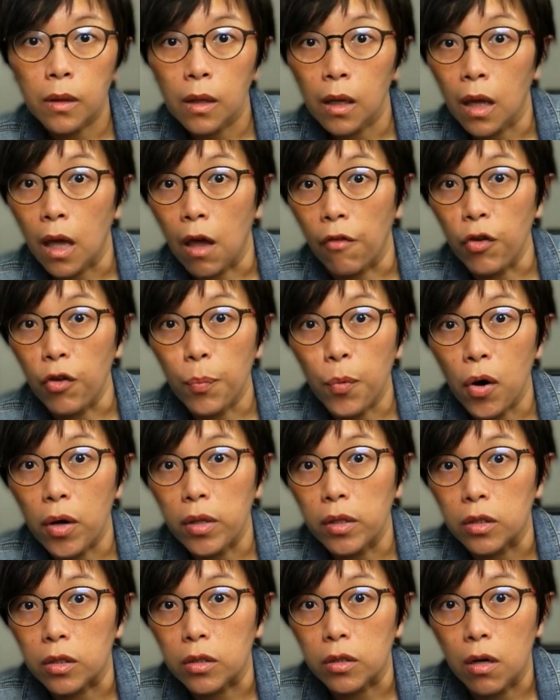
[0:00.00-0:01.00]
Have you bought
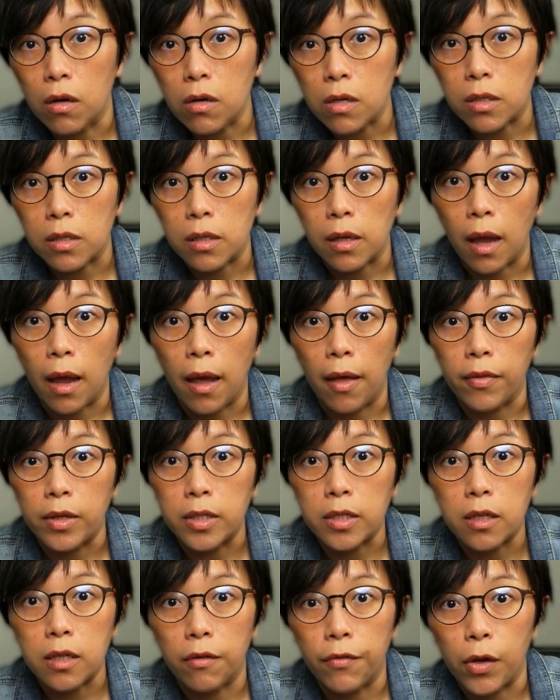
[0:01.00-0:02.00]
in the stocks and
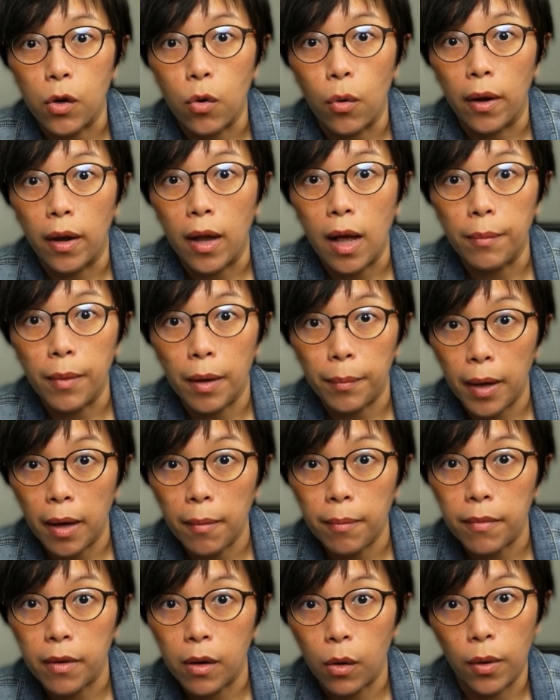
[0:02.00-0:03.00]
instead of it going up, up,
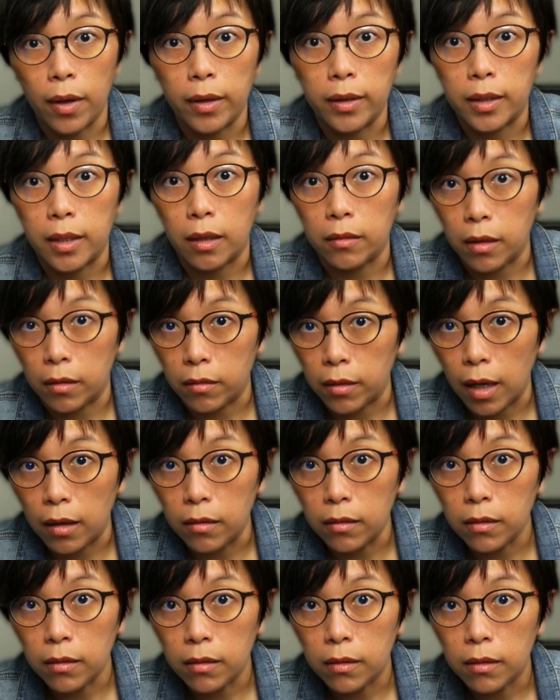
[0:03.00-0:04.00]
up, it went down, down,
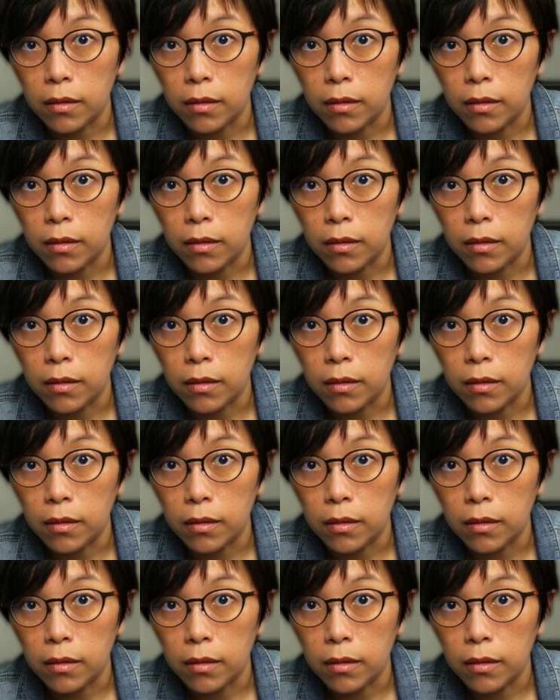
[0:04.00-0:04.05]
down?